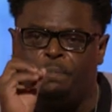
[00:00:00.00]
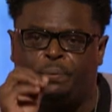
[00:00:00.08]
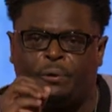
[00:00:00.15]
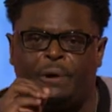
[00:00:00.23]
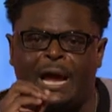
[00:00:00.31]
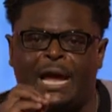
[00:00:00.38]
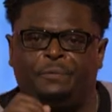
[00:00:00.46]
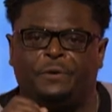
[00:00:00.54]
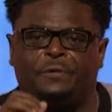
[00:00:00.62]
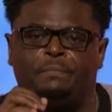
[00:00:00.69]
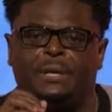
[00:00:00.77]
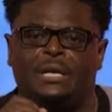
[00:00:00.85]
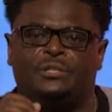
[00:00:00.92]
prayed with
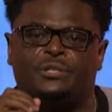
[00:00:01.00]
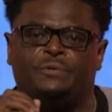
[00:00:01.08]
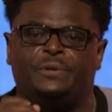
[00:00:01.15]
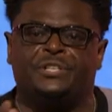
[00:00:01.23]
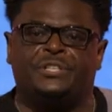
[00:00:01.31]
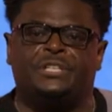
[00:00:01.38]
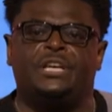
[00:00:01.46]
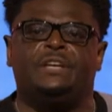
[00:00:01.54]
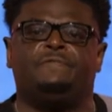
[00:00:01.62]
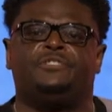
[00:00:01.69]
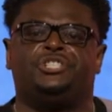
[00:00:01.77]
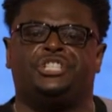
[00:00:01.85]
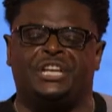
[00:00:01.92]
me to
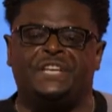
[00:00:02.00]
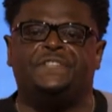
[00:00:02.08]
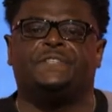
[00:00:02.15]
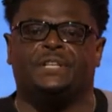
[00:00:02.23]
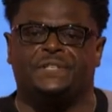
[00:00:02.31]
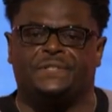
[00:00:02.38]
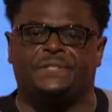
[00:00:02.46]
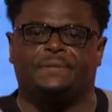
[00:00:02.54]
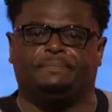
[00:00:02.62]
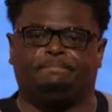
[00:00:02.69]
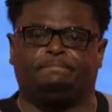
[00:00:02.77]
receive Jesus,